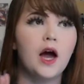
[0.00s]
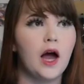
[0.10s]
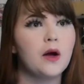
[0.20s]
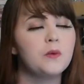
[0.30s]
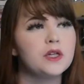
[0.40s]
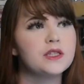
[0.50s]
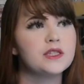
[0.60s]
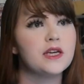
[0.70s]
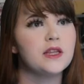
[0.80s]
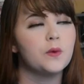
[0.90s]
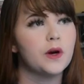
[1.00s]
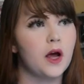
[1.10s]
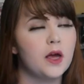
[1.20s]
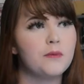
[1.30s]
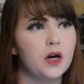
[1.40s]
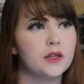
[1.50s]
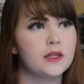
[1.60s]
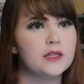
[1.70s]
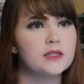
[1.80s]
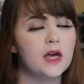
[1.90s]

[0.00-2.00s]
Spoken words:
I want to say that when I bought this,